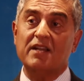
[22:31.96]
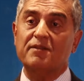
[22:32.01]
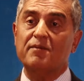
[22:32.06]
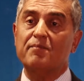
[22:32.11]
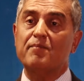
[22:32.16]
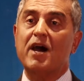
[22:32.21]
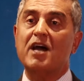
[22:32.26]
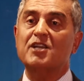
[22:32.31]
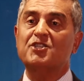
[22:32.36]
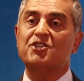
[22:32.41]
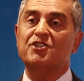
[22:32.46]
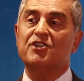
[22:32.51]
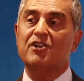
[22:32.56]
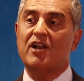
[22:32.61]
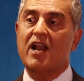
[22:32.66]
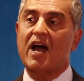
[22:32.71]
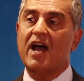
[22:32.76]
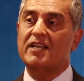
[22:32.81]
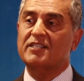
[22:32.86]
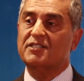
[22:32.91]
the
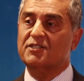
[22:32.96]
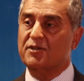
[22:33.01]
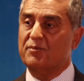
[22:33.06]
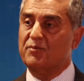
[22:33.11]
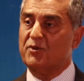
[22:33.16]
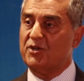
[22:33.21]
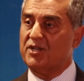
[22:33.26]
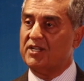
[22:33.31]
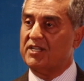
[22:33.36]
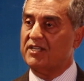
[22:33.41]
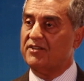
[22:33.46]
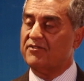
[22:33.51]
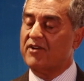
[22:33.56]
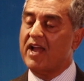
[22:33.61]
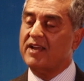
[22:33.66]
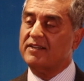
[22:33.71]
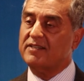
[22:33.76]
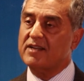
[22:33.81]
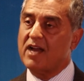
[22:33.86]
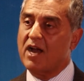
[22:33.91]
marginalized community.
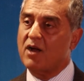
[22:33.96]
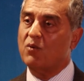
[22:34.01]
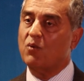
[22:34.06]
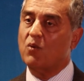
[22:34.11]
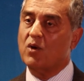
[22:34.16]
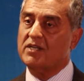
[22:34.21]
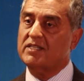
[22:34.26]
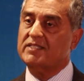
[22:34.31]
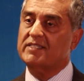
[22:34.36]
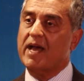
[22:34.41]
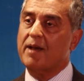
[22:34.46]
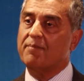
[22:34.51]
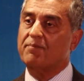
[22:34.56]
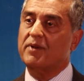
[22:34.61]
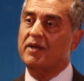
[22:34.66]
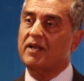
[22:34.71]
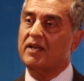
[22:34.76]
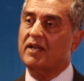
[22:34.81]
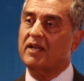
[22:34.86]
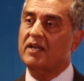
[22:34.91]
Right now, what is
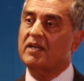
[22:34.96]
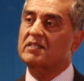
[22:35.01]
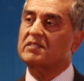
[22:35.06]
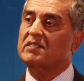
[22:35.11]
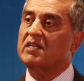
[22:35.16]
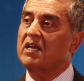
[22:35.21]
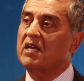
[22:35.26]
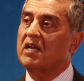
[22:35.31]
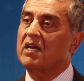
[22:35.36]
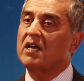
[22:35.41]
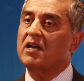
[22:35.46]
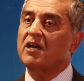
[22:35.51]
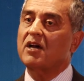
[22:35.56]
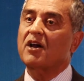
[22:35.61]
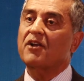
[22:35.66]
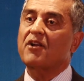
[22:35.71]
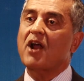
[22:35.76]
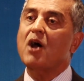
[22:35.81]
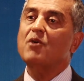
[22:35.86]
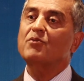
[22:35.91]
happening is
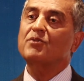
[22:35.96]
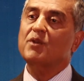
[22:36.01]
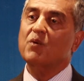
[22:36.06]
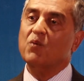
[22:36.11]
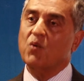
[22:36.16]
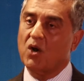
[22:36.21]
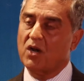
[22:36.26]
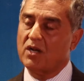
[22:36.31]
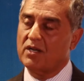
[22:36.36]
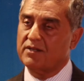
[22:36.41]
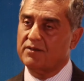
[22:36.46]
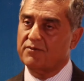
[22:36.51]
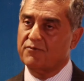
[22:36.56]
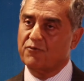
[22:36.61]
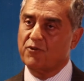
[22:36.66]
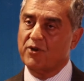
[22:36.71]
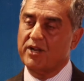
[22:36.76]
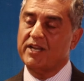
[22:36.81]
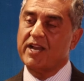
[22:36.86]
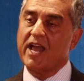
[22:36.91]
around the world,
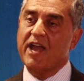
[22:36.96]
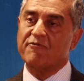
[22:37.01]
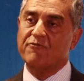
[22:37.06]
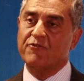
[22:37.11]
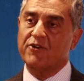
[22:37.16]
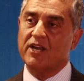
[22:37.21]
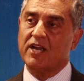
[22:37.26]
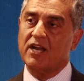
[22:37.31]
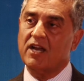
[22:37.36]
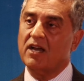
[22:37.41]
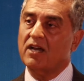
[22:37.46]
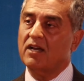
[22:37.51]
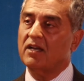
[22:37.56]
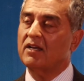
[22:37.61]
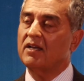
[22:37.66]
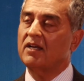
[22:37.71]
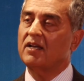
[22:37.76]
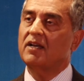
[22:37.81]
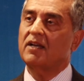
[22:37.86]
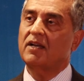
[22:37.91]
in Africa,
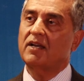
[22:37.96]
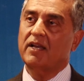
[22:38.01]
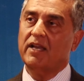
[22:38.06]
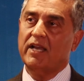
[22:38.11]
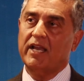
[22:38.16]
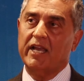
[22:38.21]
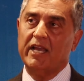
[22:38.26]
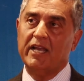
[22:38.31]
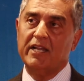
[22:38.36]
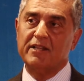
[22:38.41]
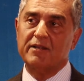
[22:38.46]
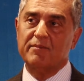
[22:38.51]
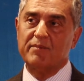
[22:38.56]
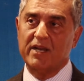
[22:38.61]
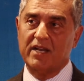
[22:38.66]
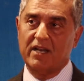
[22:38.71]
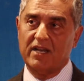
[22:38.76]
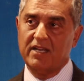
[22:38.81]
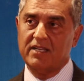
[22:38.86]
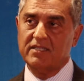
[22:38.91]
in the
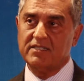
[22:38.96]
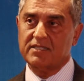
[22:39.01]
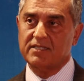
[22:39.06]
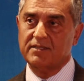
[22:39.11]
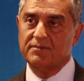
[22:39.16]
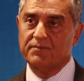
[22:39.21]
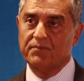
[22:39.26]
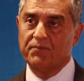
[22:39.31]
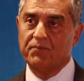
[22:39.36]
Middle East,